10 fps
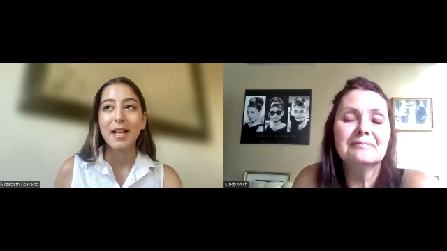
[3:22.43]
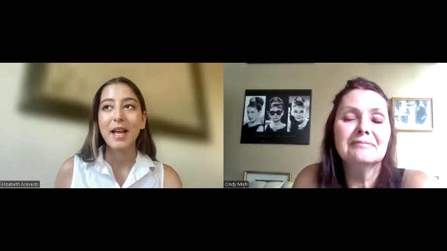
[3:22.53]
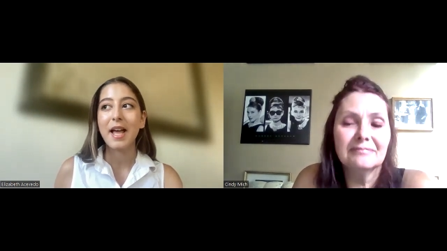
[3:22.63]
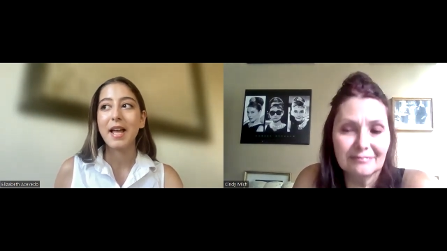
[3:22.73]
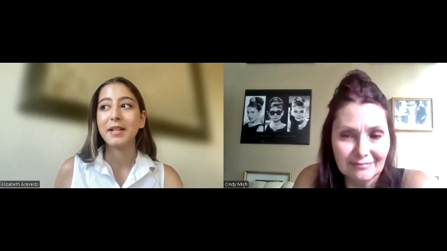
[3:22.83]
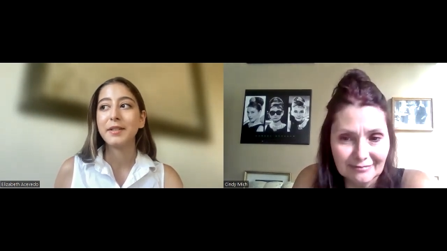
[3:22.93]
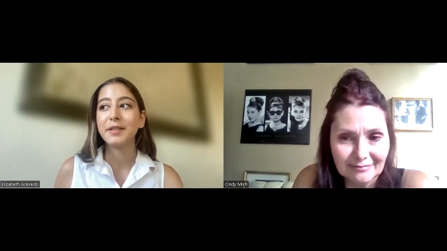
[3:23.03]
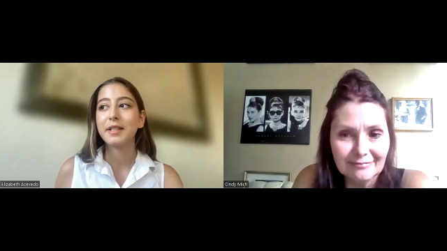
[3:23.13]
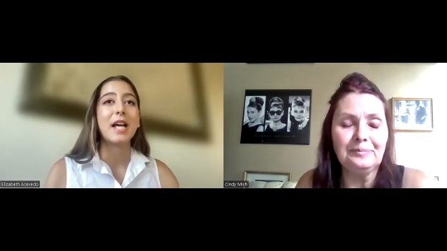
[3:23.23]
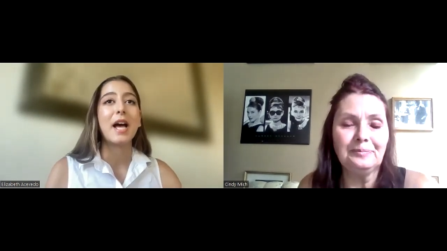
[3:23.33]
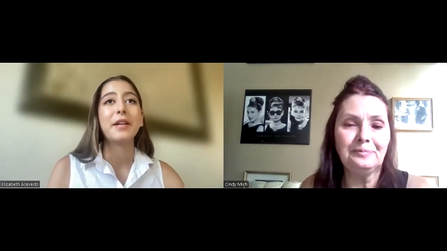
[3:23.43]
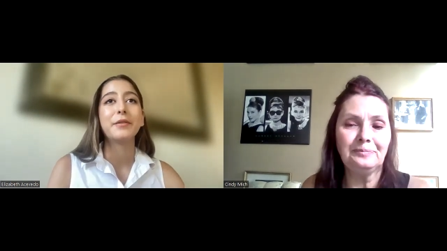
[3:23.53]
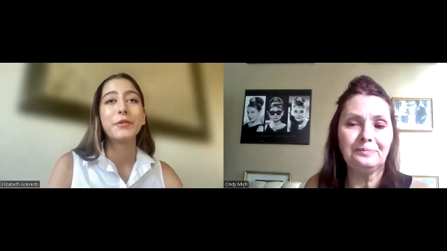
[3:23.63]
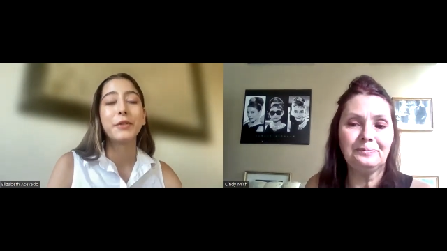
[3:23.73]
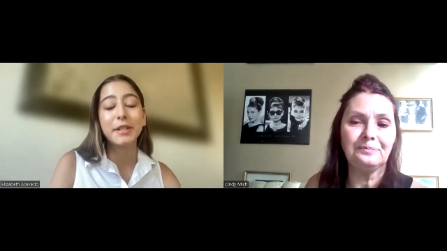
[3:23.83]
Speaker 1: And
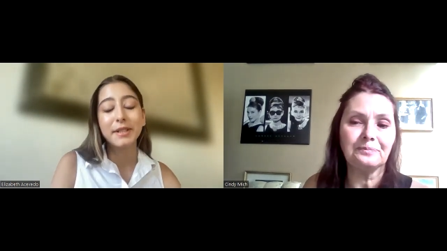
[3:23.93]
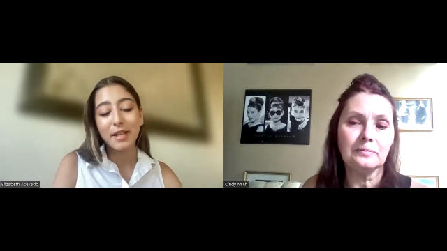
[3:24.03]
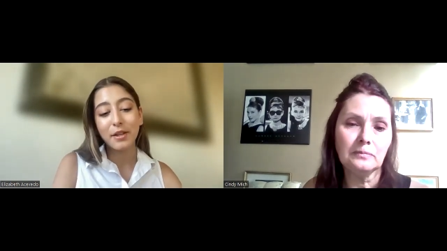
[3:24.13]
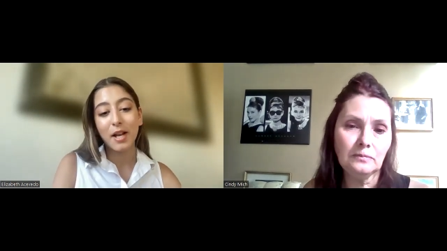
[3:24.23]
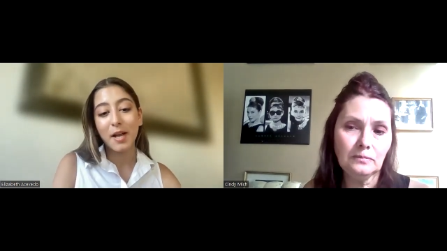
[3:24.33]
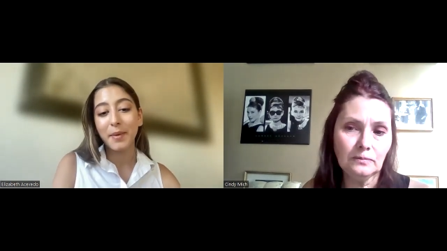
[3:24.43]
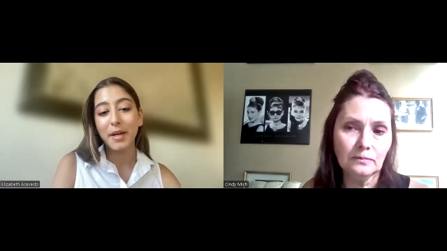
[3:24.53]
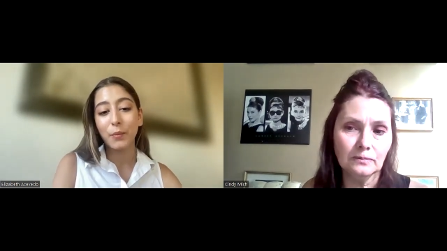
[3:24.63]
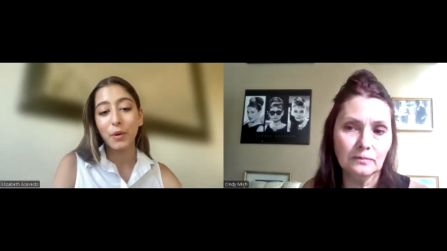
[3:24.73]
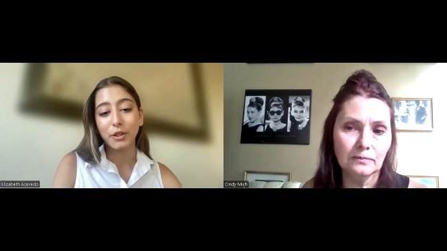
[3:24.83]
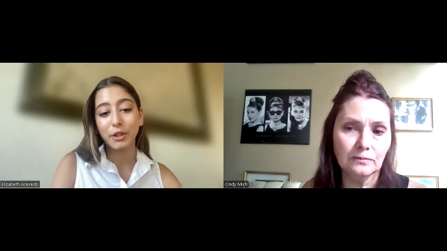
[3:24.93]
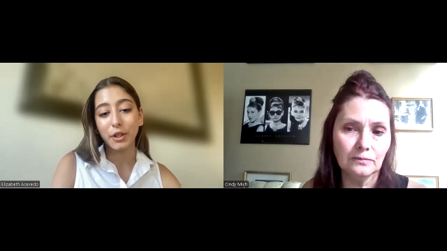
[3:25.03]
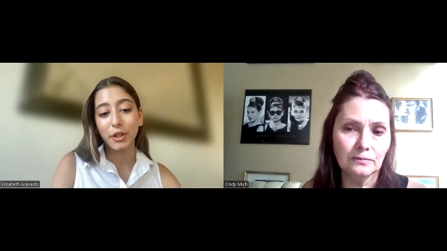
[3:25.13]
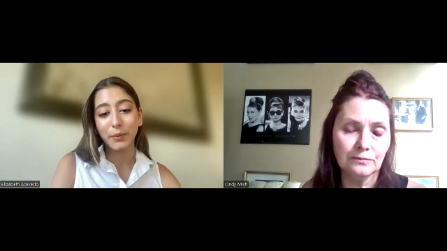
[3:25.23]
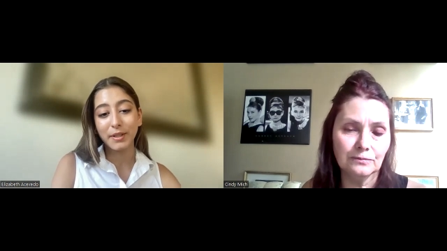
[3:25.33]
at first, I thought I might want to
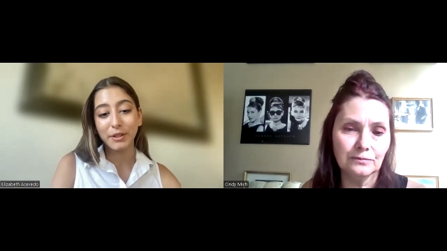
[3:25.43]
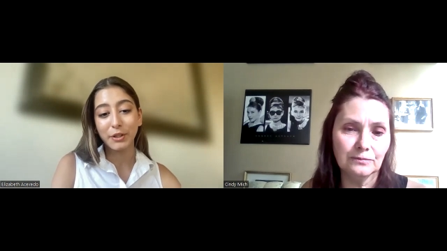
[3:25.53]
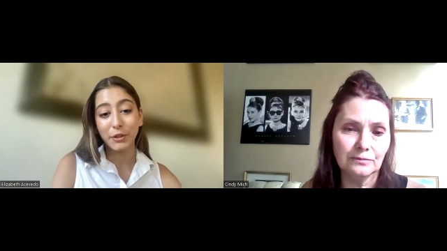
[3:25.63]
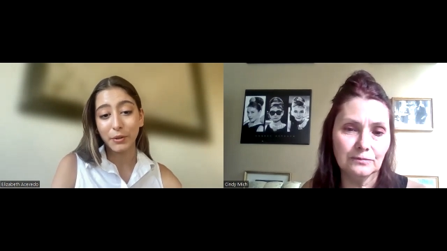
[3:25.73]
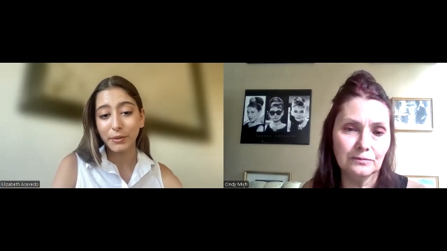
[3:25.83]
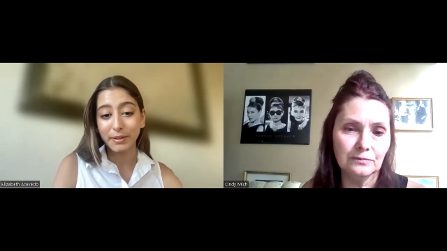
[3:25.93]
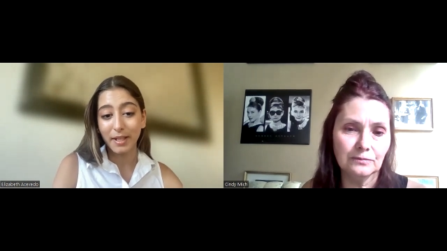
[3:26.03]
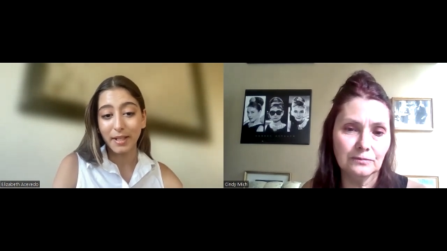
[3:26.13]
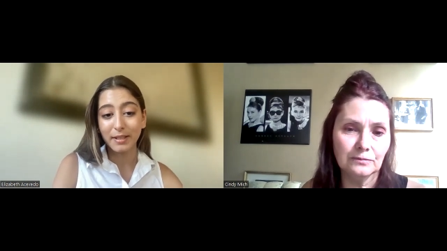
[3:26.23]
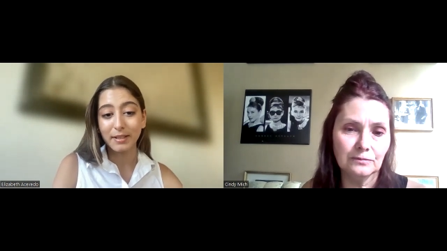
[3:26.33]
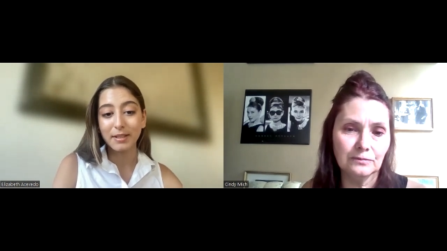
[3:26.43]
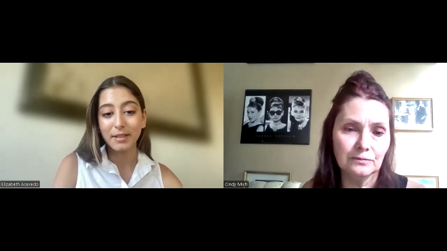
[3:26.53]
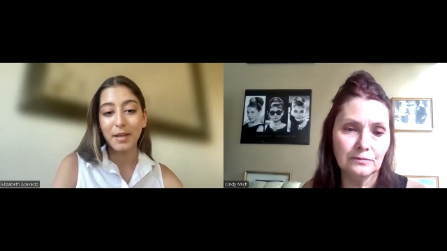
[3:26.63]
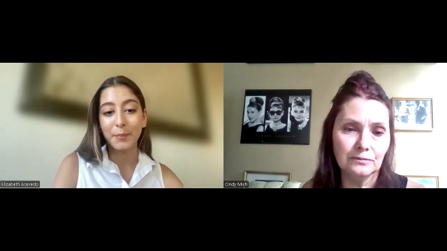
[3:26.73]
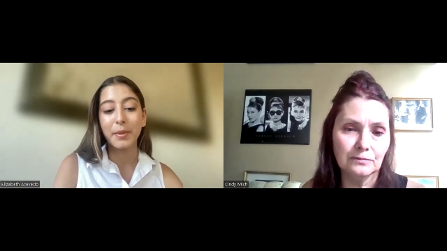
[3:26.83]
go into neuroscience,
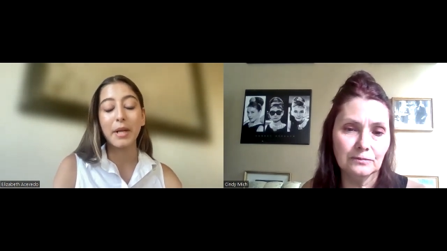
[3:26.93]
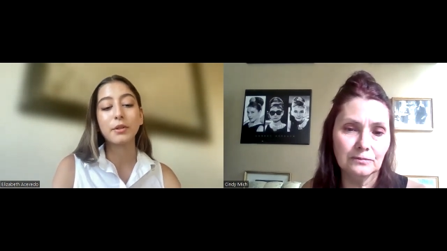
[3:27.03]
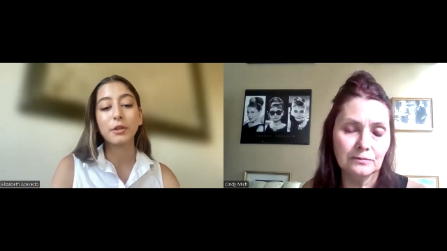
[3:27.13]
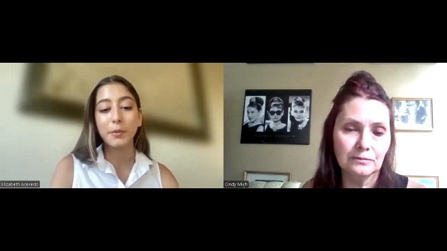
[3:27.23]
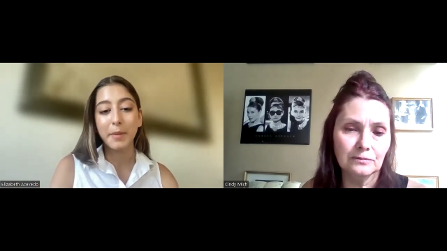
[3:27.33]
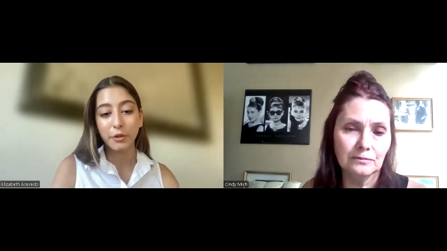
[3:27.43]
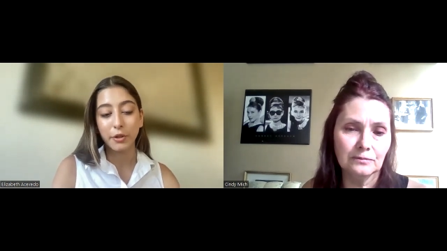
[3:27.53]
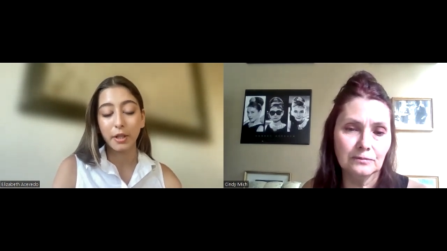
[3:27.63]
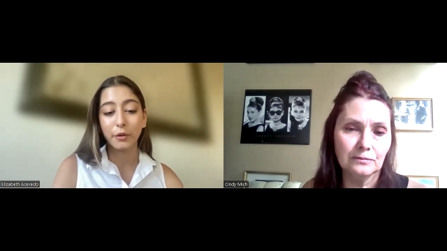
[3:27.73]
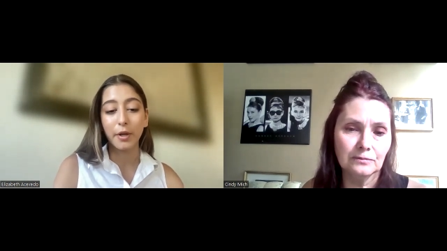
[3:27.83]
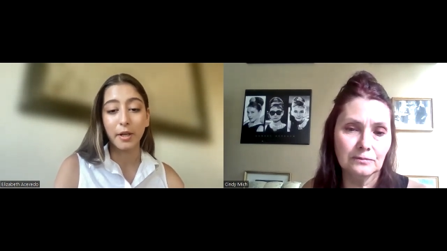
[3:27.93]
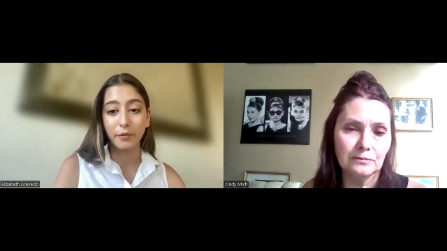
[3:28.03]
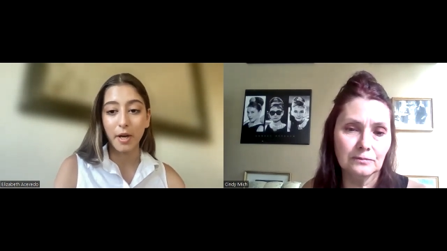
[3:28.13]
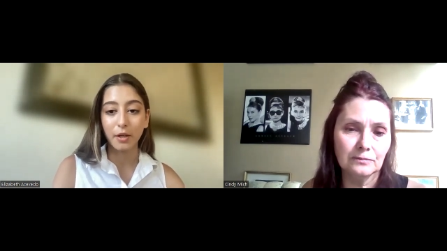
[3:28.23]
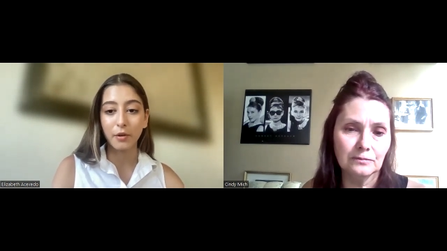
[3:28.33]
but I was also majoring in creative
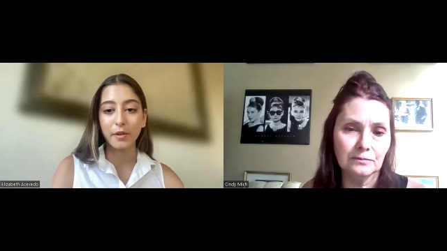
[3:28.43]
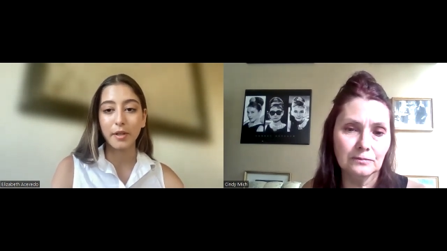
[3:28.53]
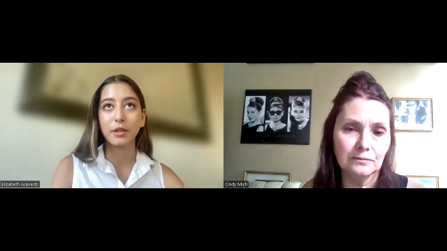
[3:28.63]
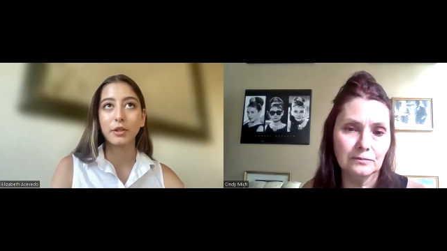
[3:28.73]
writing over there.